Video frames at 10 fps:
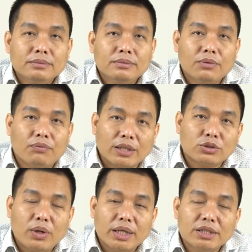The first
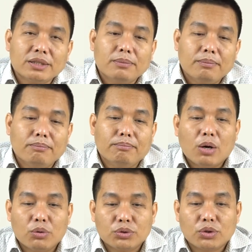one is
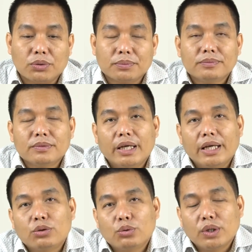Baul song
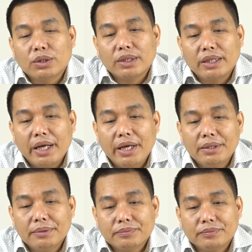in
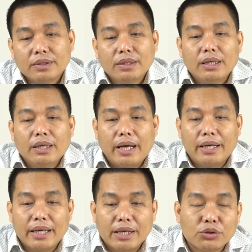2008
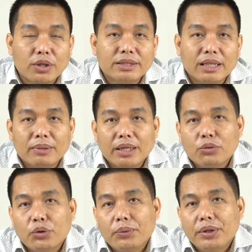and traditional Jamdani
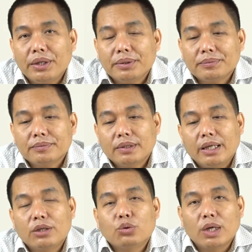weaving
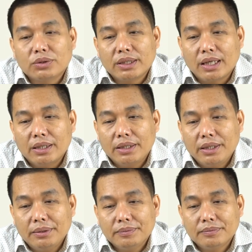in
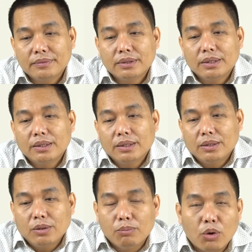2013,
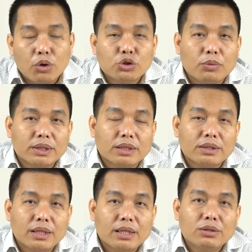Mongol Shobha
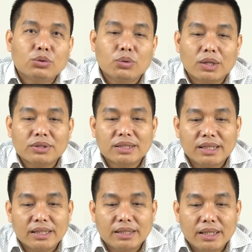Jatra
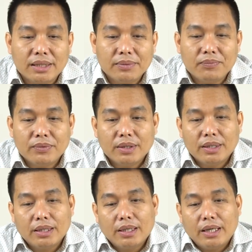2016
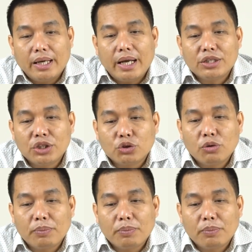and Shitol